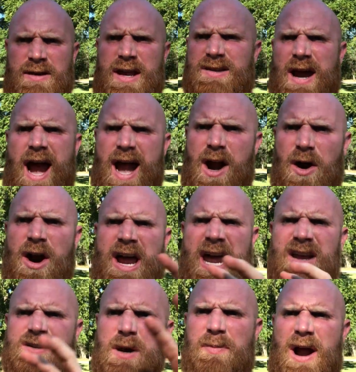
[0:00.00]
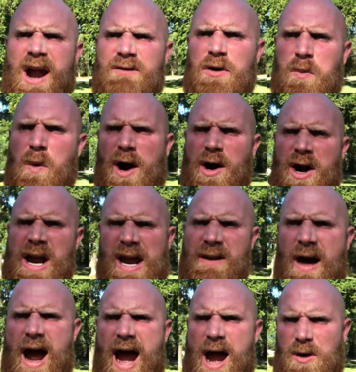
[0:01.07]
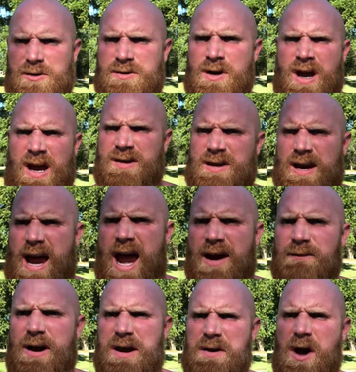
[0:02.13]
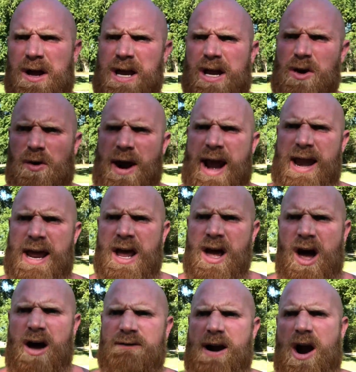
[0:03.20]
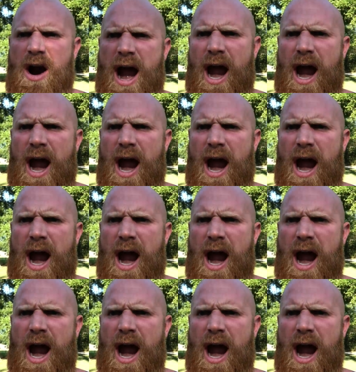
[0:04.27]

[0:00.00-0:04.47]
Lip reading: This hair ends up everywhere in the house. It's in every nook and cranny of our